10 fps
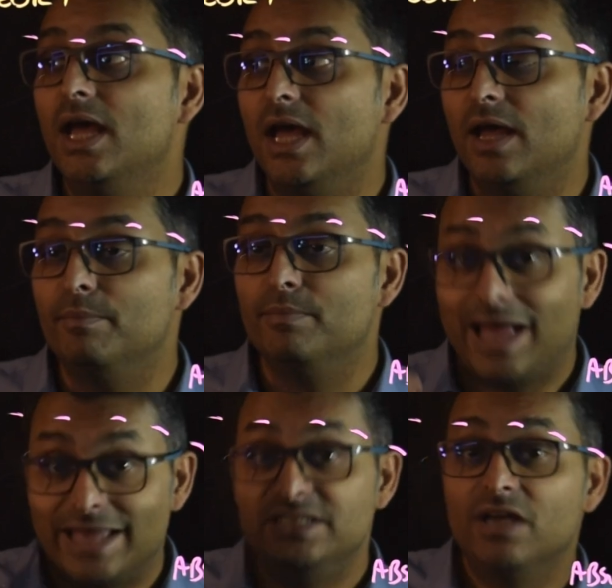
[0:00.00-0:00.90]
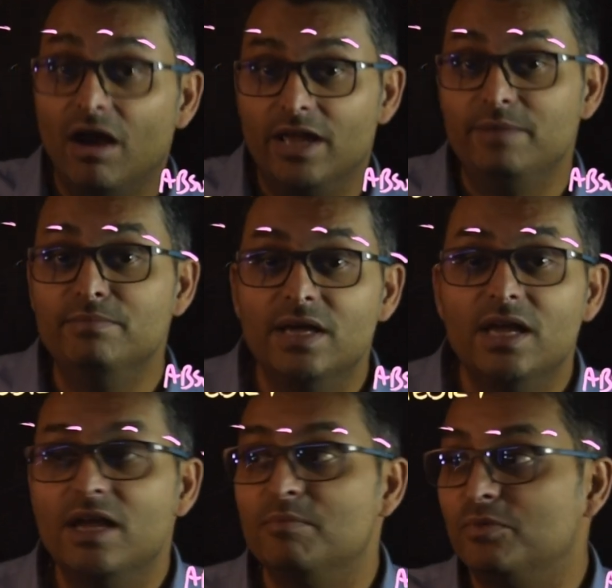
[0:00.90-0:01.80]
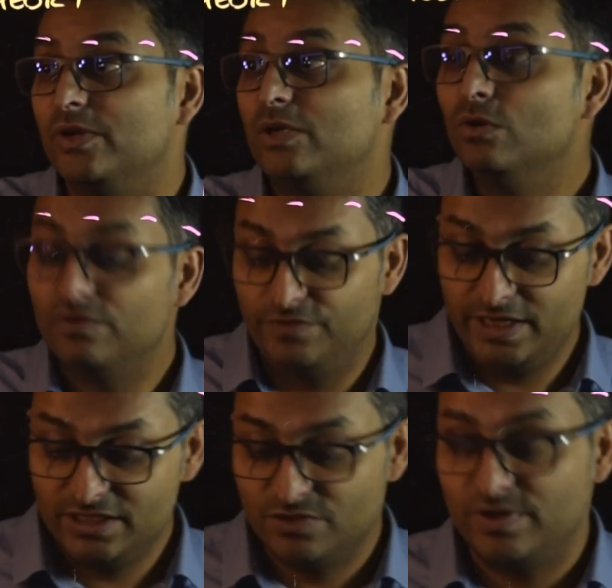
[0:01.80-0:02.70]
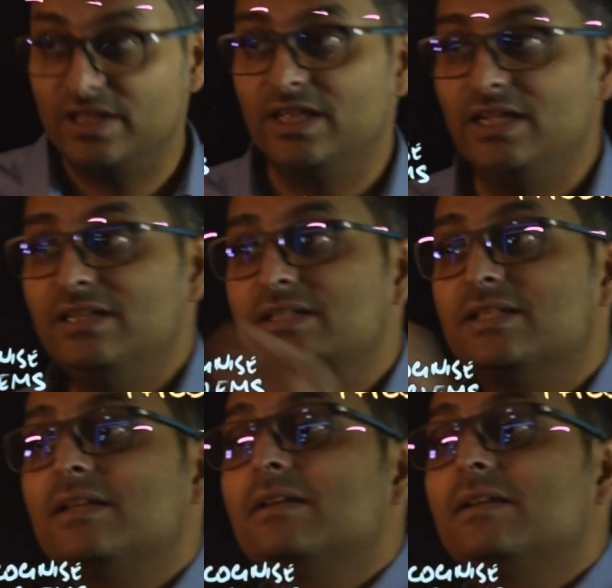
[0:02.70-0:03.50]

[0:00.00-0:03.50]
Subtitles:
and time, putting all of these three things